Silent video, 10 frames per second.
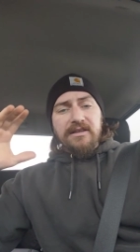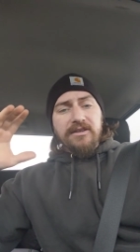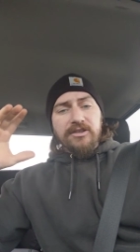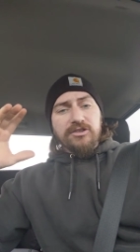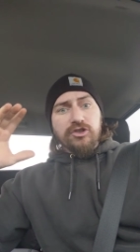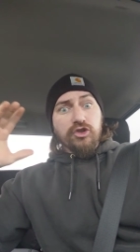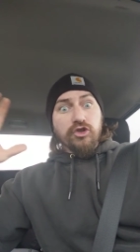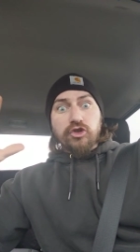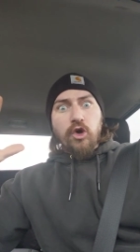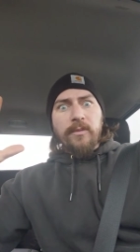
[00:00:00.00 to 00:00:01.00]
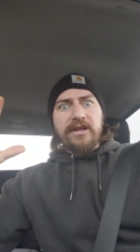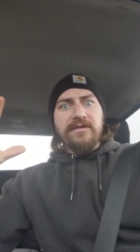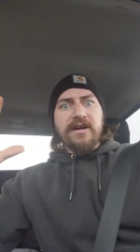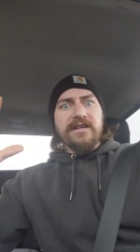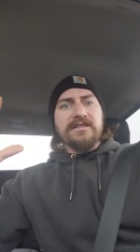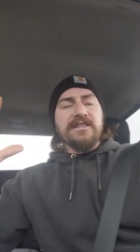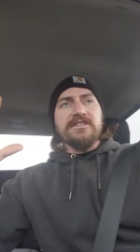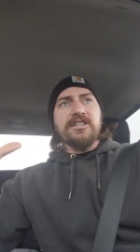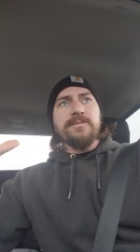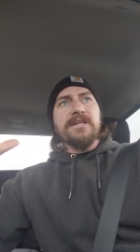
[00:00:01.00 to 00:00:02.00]
there's so many
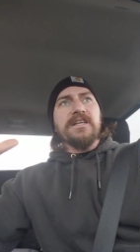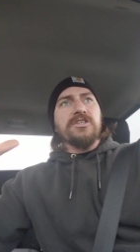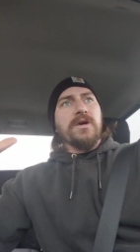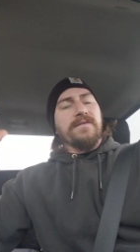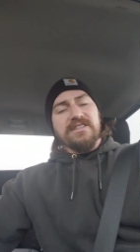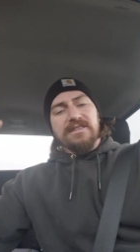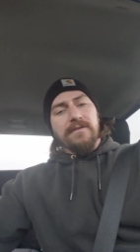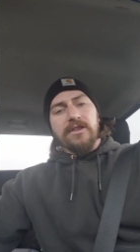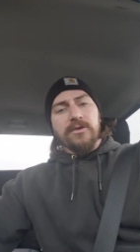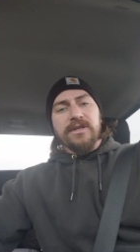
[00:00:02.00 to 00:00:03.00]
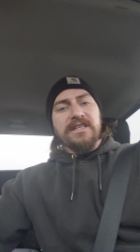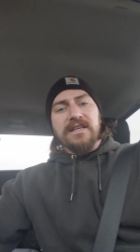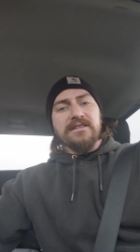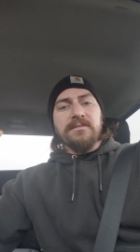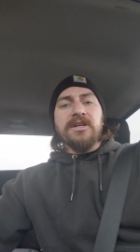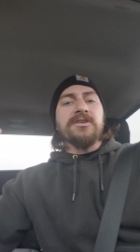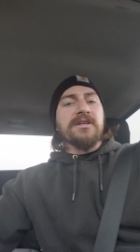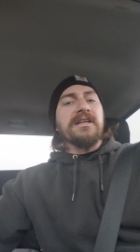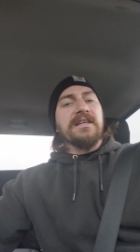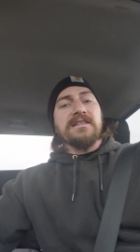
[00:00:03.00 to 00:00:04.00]
variances. Just because you have a 7.3 doesn't mean you're
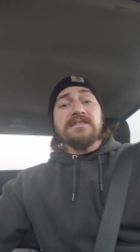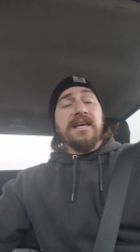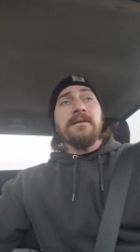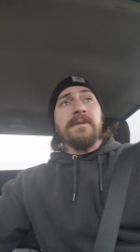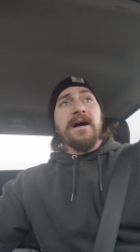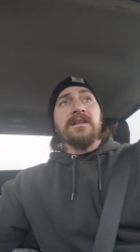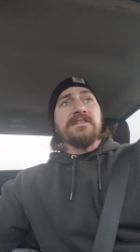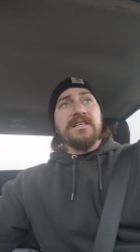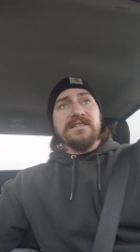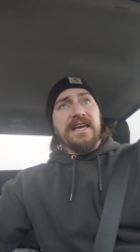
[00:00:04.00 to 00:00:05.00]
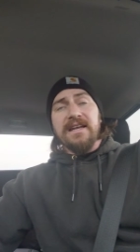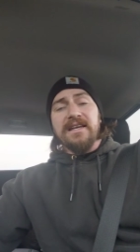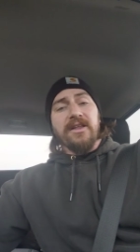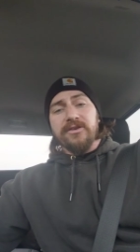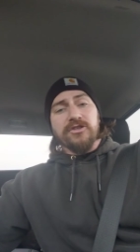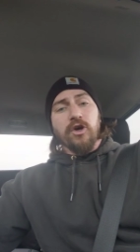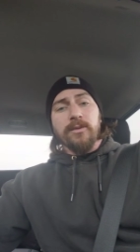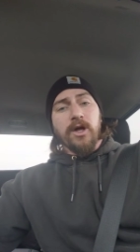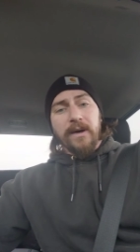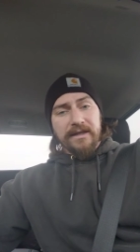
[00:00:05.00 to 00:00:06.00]
going to get the same mileage as any other Joe
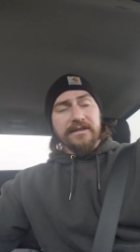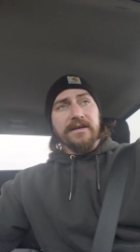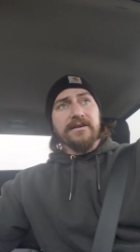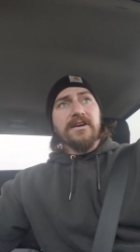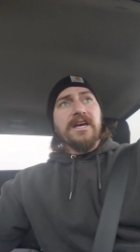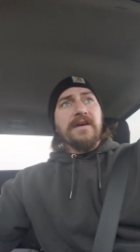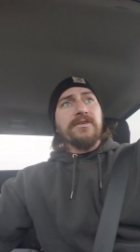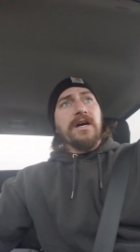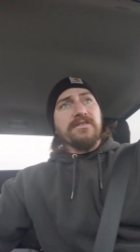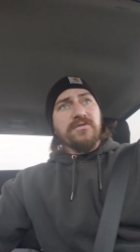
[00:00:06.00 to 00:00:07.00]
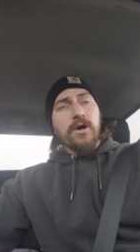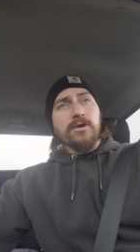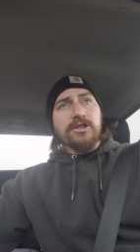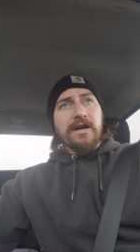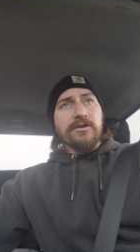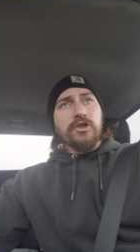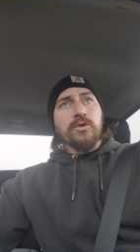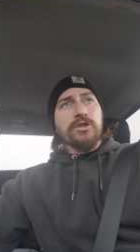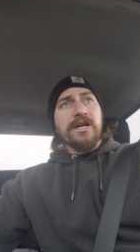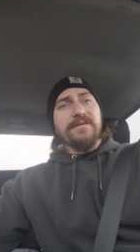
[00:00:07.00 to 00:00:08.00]
Blow out there. If you have a 4-wheel drive or
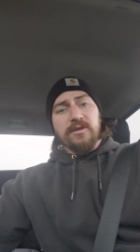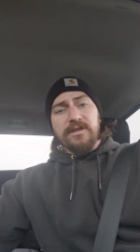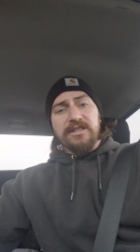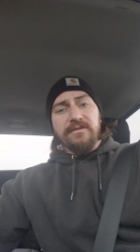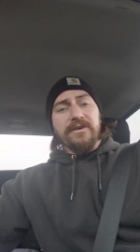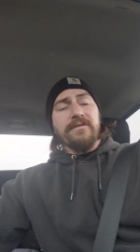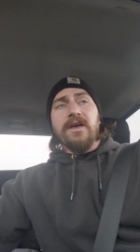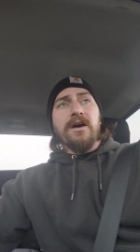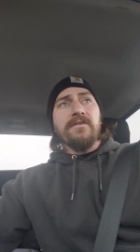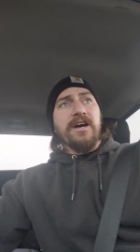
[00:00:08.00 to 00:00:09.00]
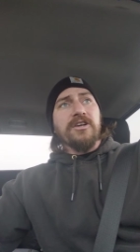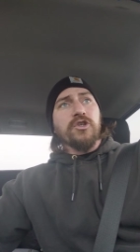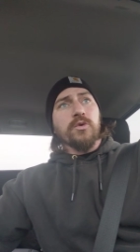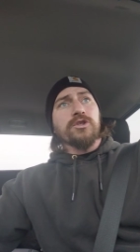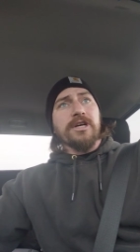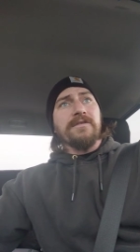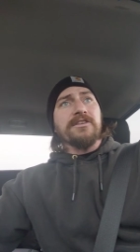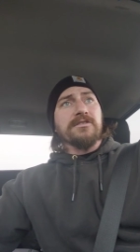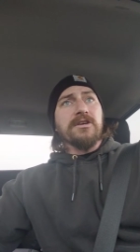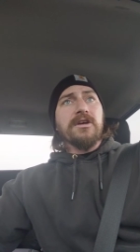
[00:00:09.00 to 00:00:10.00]
2-wheel drive, it's going to be different. If you have a 2-wheel drive,
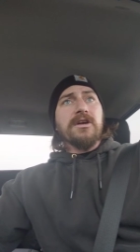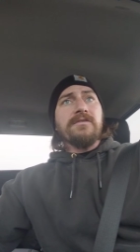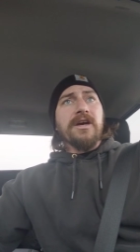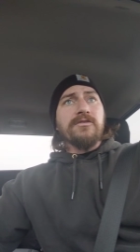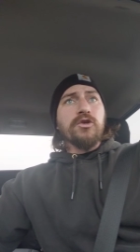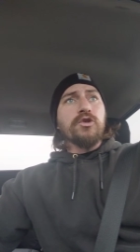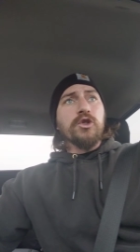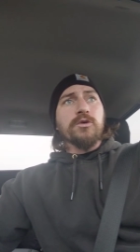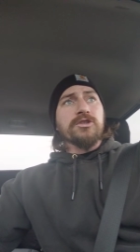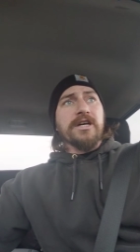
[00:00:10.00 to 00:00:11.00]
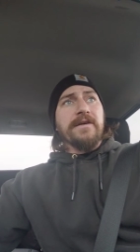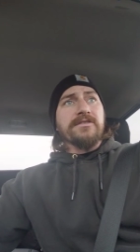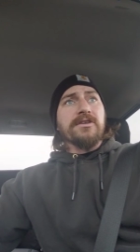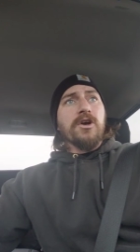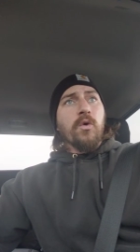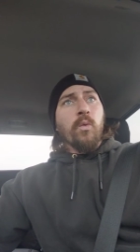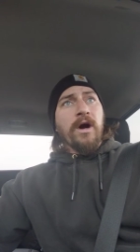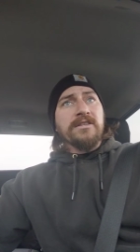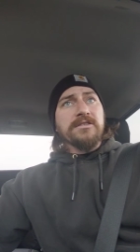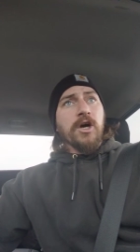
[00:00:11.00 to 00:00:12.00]
if you have 2 2-wheel drives,
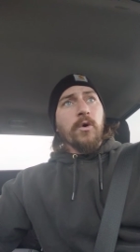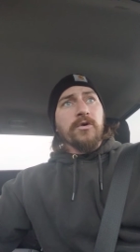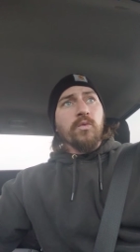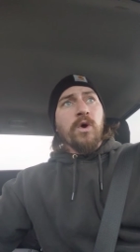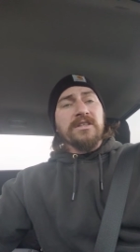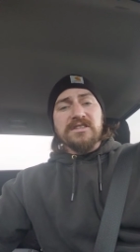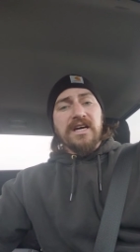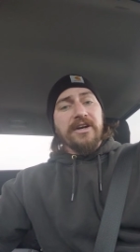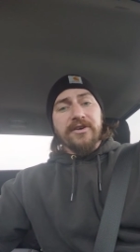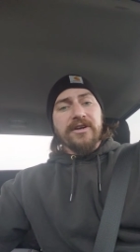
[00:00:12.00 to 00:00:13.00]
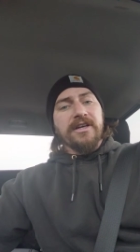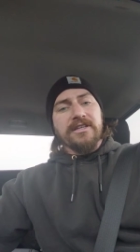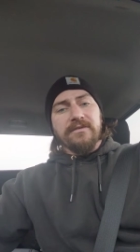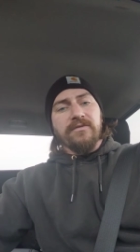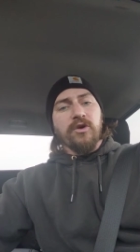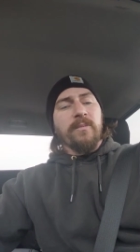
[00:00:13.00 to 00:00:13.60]
one's lowered and one's not, you're going to get different fuel